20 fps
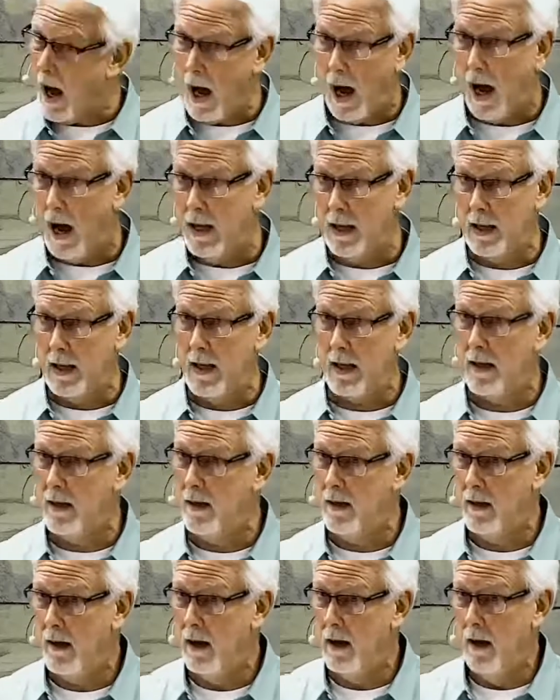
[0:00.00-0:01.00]
I
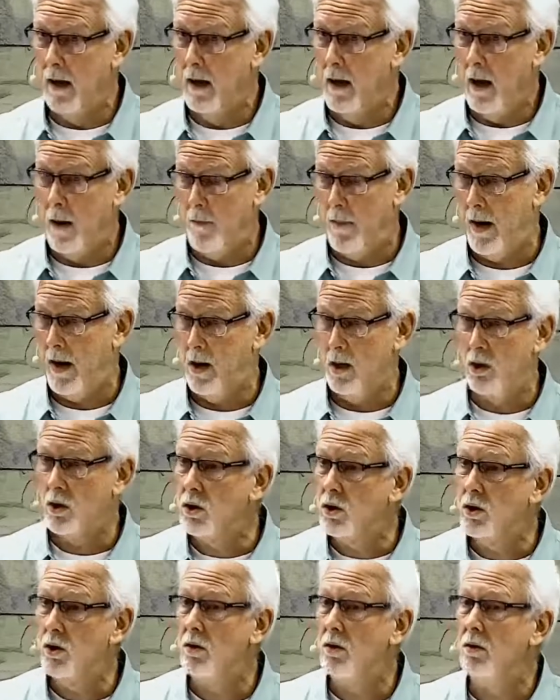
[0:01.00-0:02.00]
need a pair of
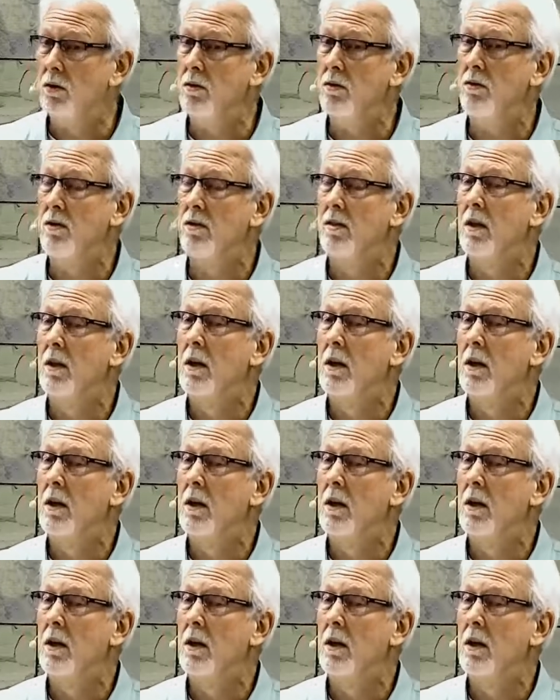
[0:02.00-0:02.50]
shoes,